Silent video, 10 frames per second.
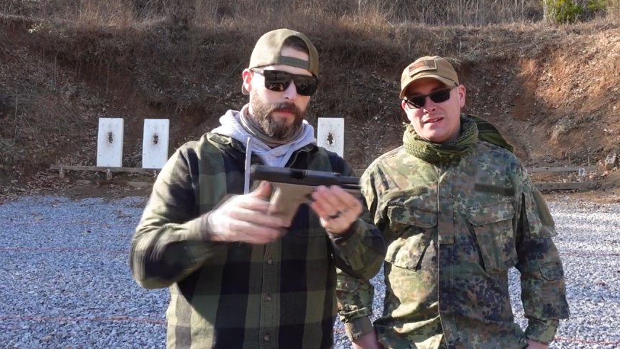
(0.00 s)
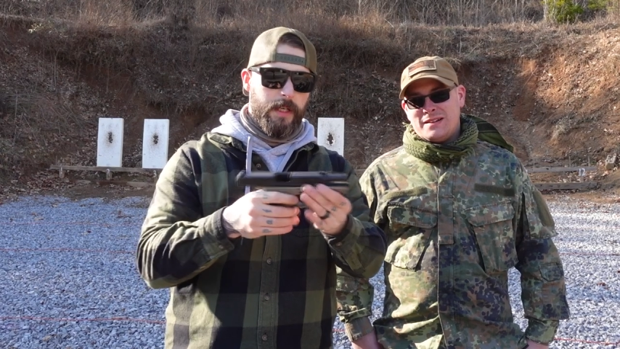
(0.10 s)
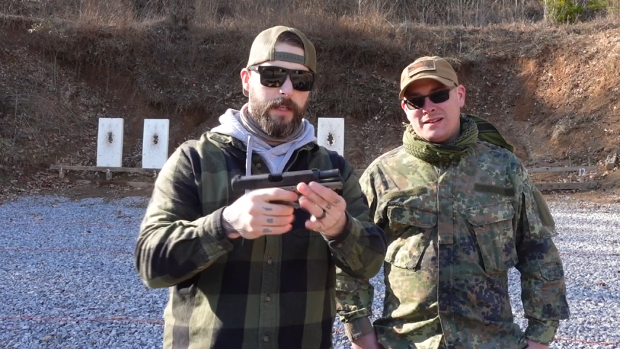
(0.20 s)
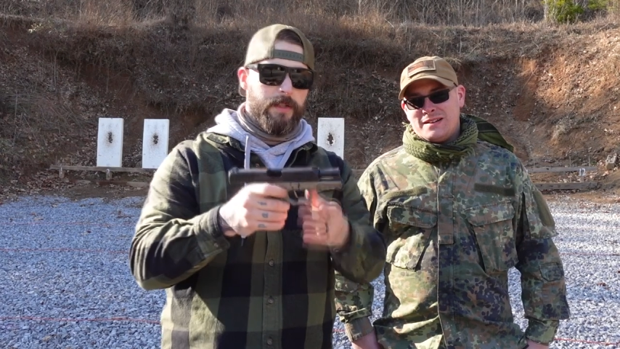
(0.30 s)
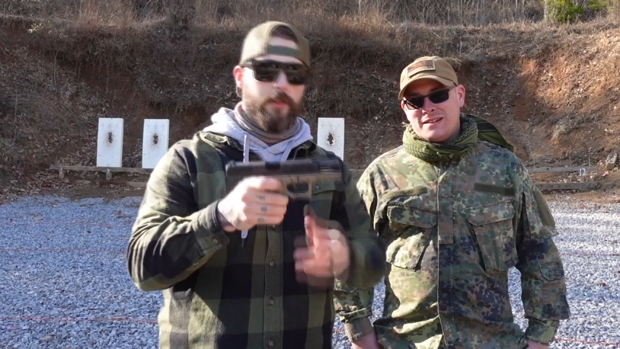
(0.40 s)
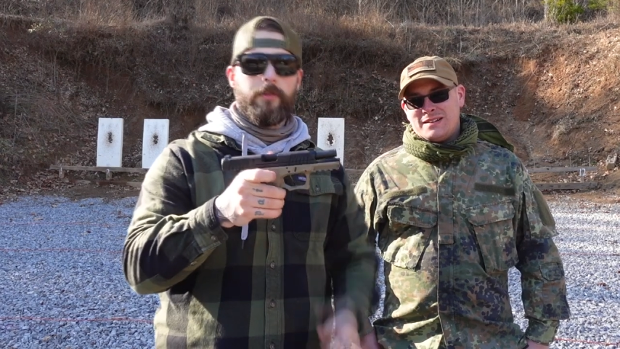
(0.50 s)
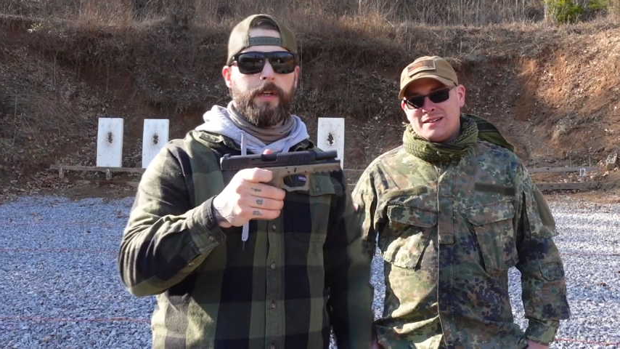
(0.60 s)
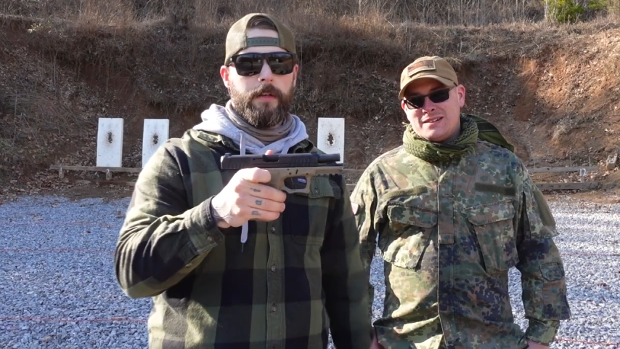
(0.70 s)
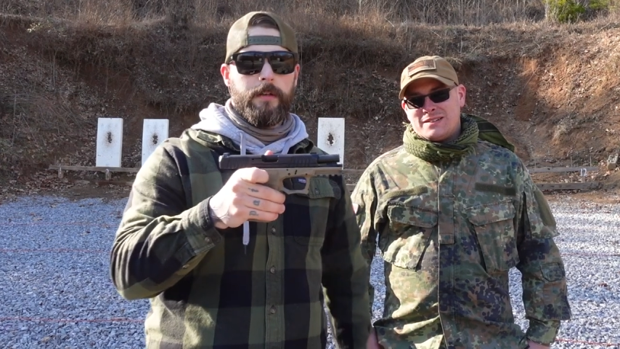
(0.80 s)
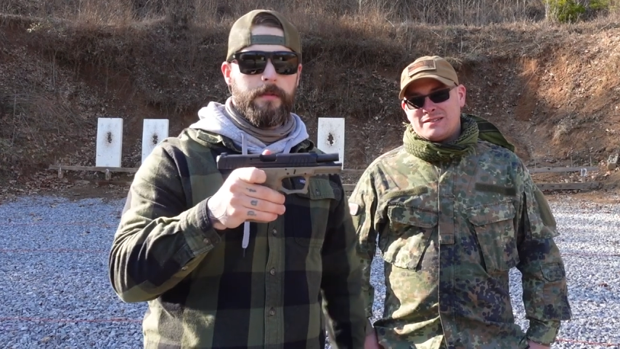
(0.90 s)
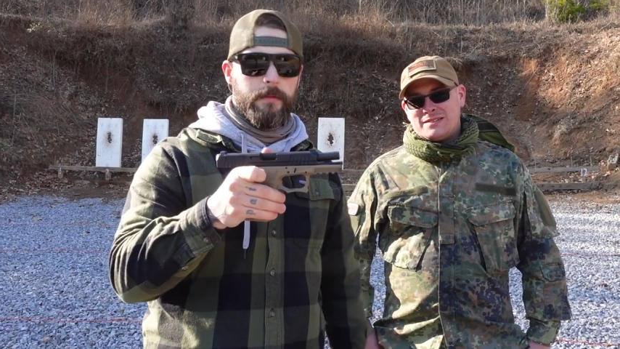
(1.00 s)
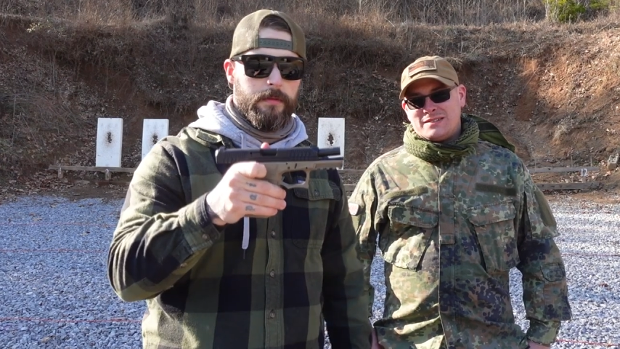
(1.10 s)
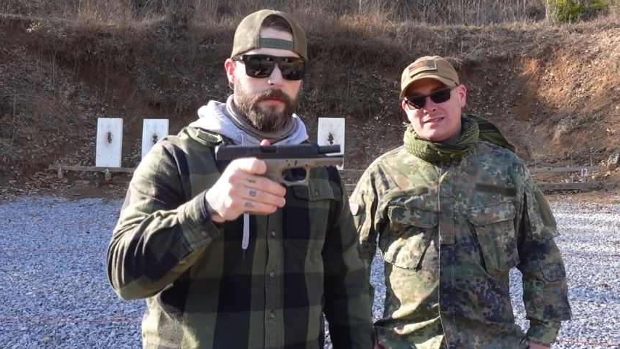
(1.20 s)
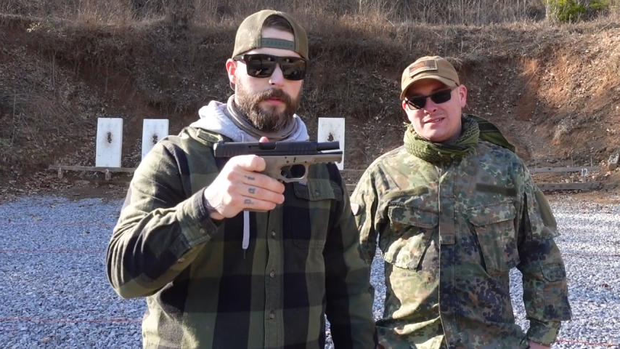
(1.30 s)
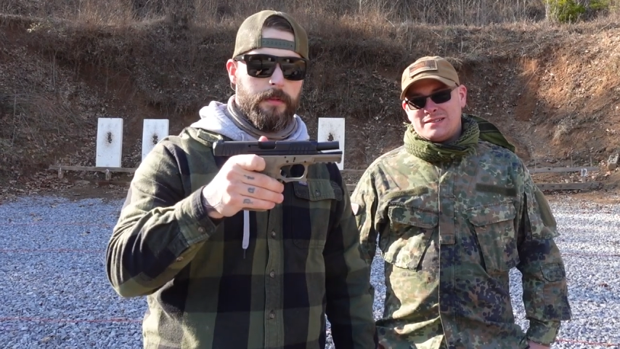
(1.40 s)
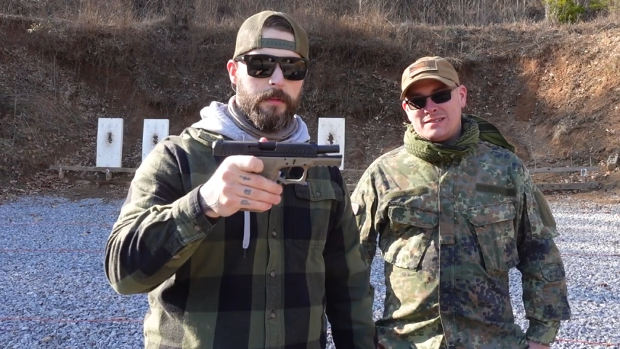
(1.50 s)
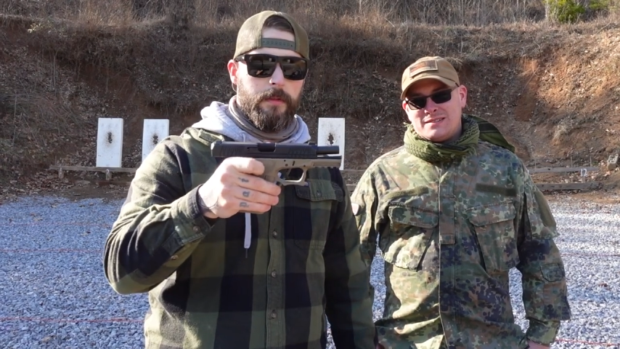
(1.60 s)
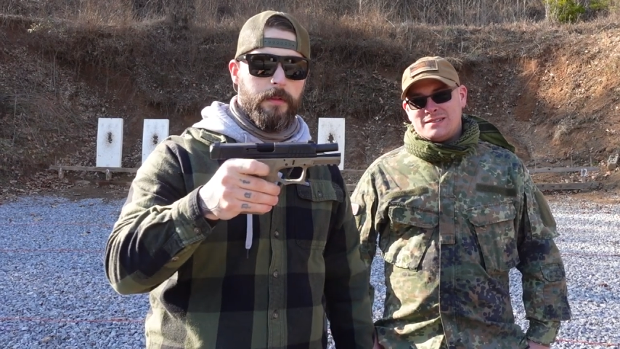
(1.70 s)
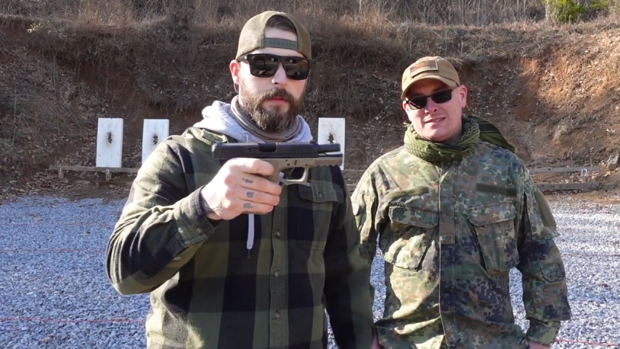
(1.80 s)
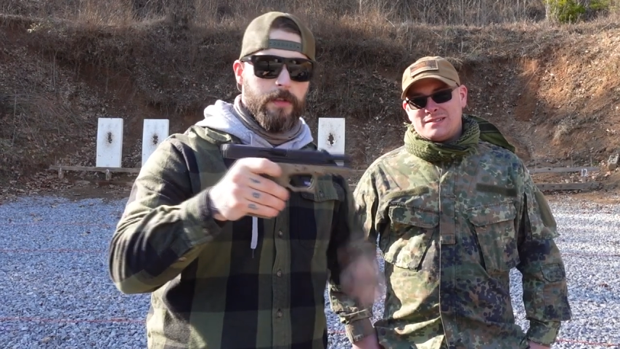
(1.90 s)
Speaker 1: is the trigger.
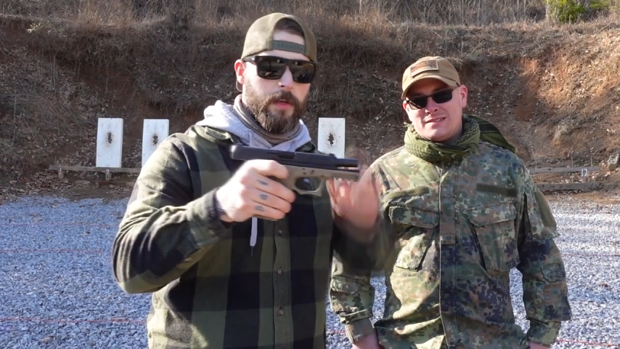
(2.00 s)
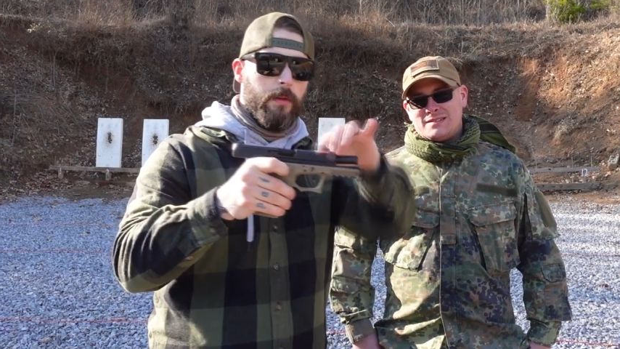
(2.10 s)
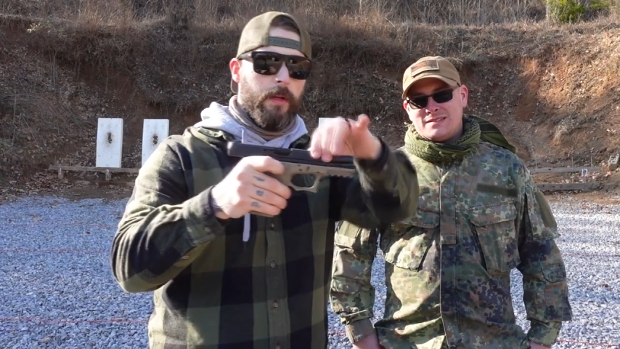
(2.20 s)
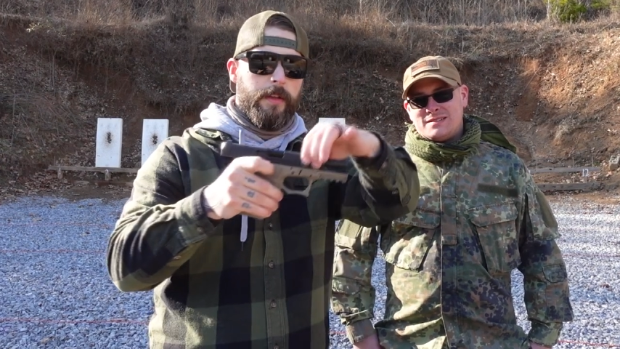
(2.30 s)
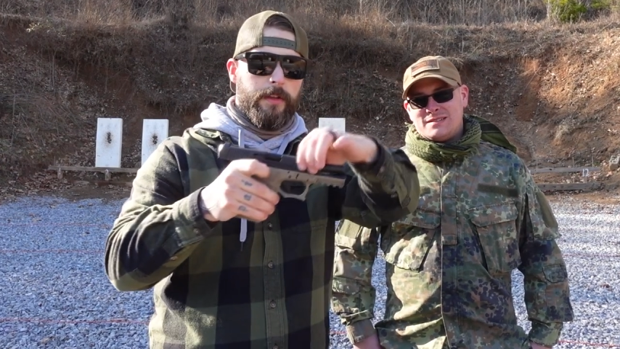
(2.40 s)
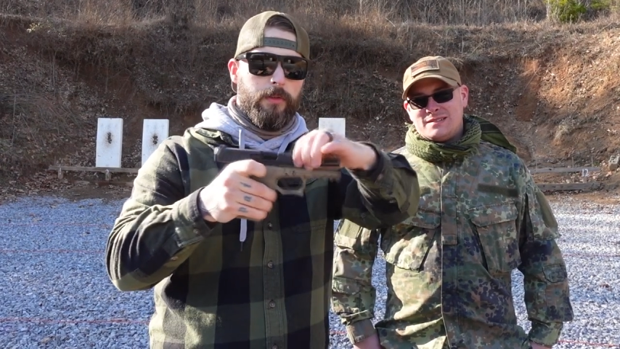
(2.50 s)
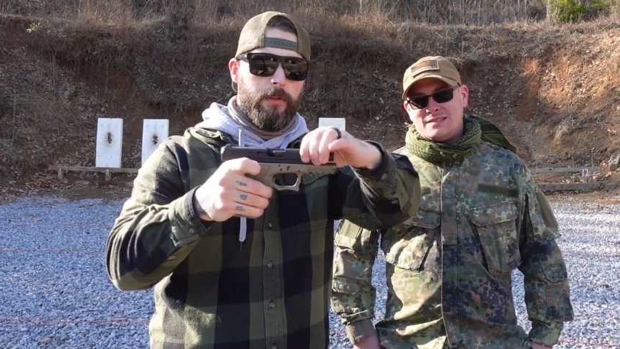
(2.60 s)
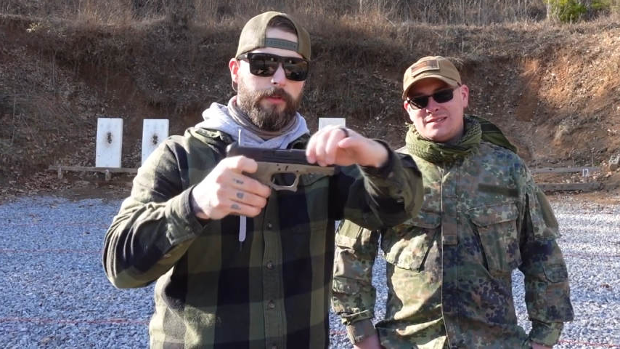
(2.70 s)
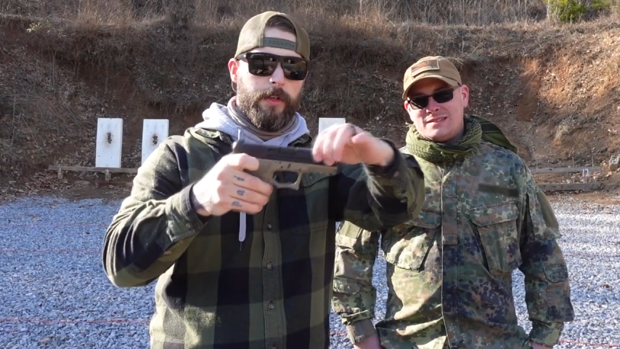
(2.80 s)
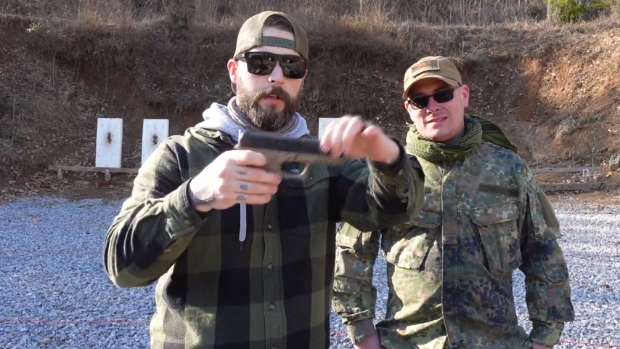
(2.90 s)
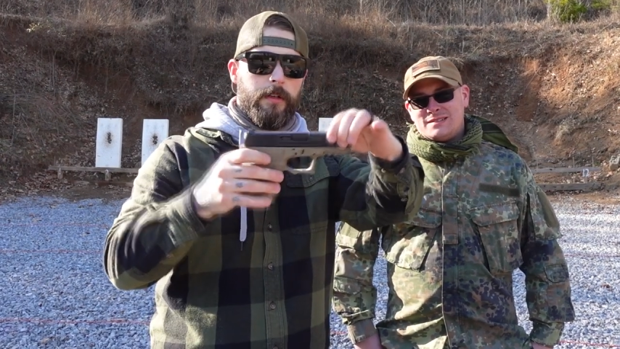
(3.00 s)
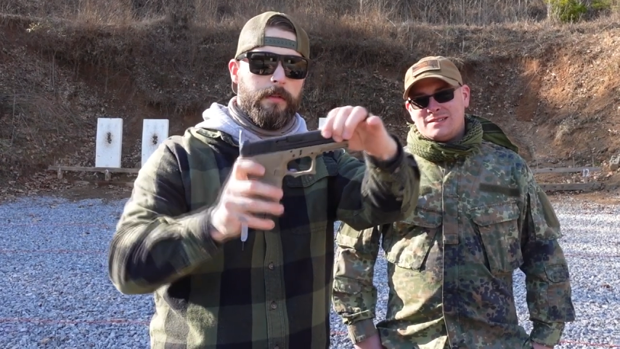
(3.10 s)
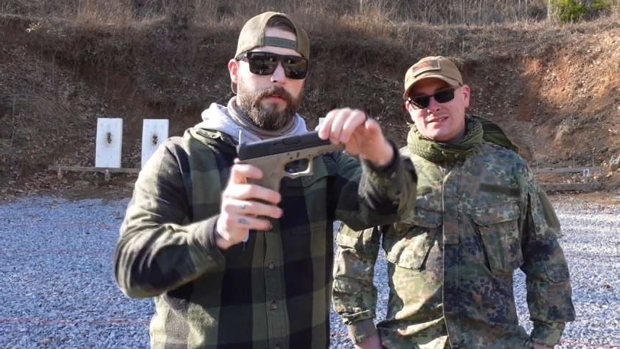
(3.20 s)
So look at the cool trigger.